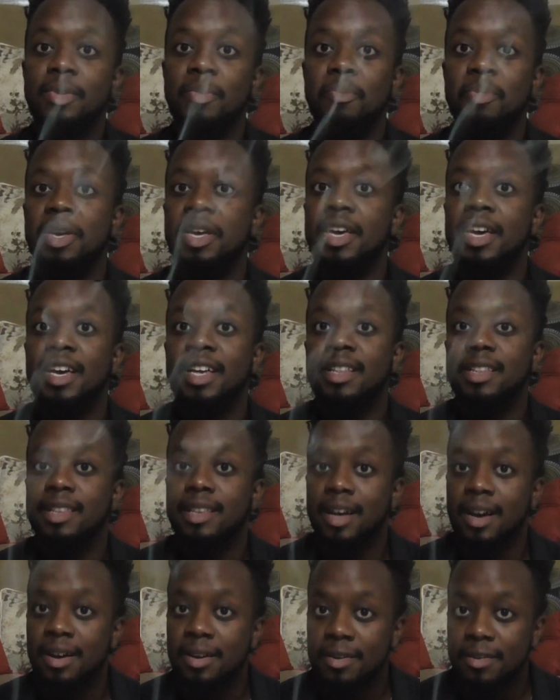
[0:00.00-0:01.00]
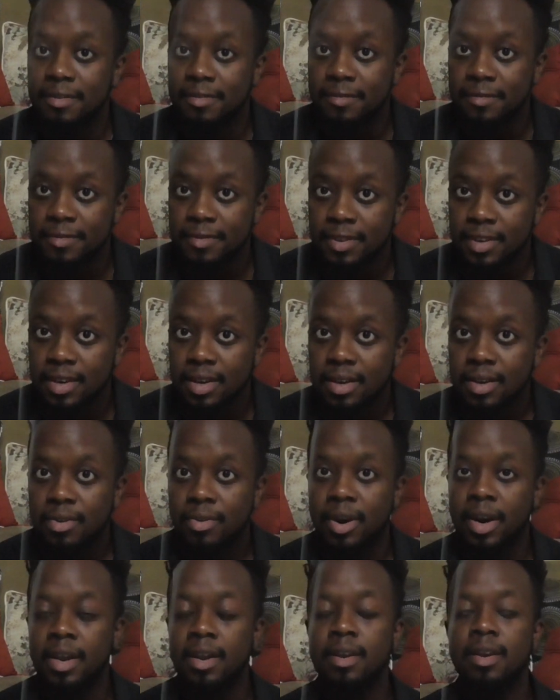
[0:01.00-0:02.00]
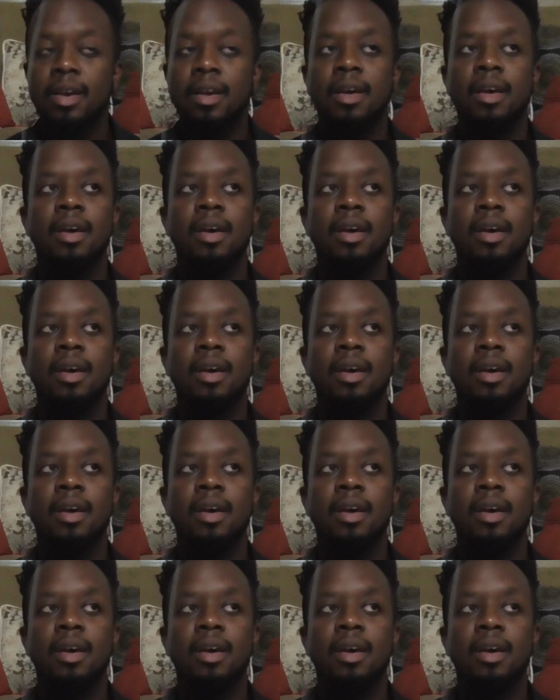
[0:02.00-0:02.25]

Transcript: to being in love, right?